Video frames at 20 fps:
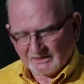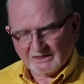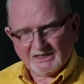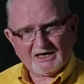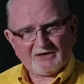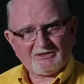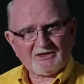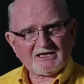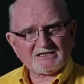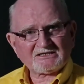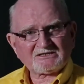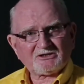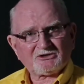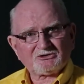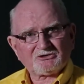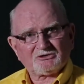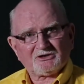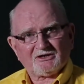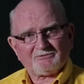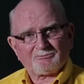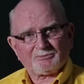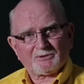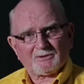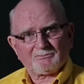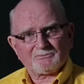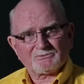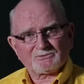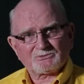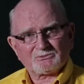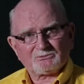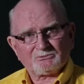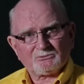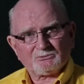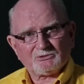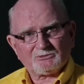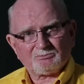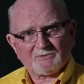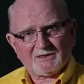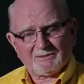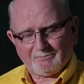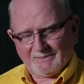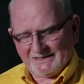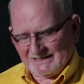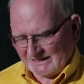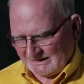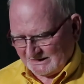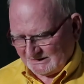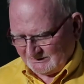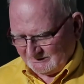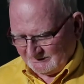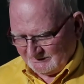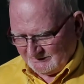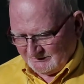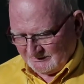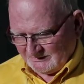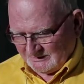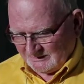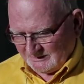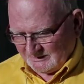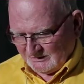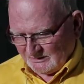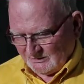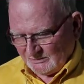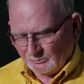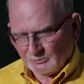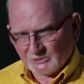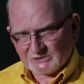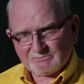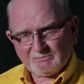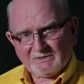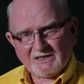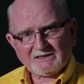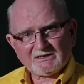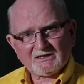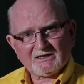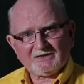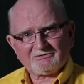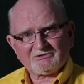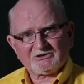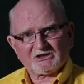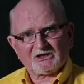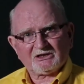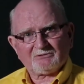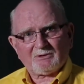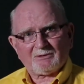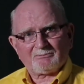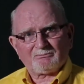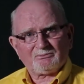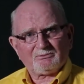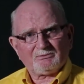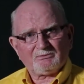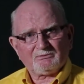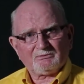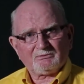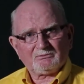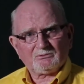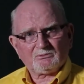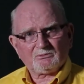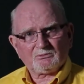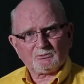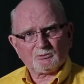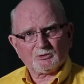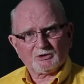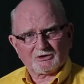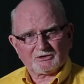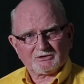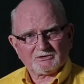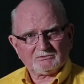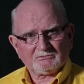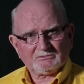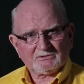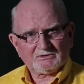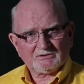I then started to have problems with my back, which meant I have to give up work.